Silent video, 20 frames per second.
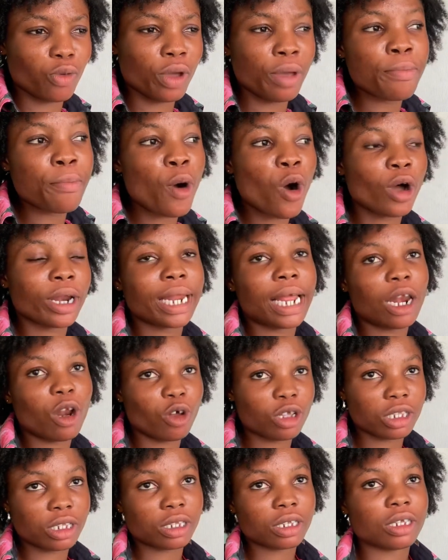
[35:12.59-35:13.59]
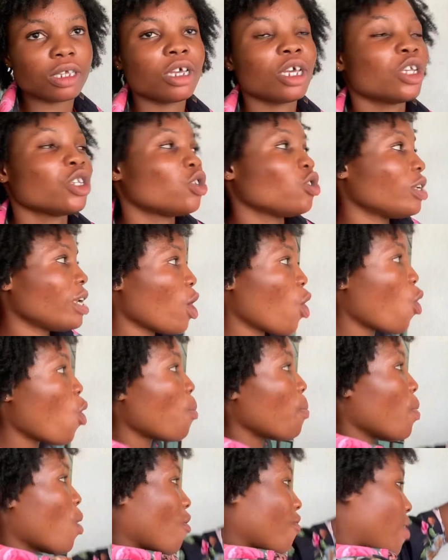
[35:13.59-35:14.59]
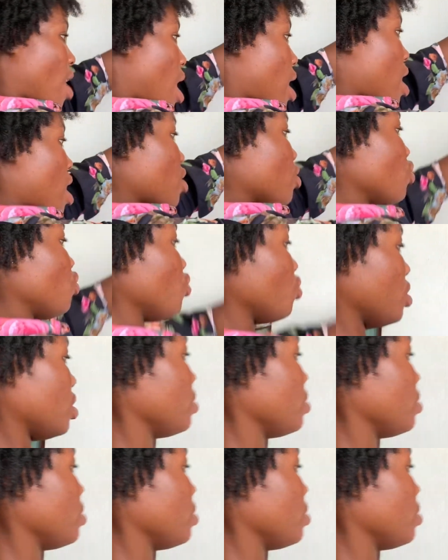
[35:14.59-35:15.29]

we mourn a lot. So the hopes of our country,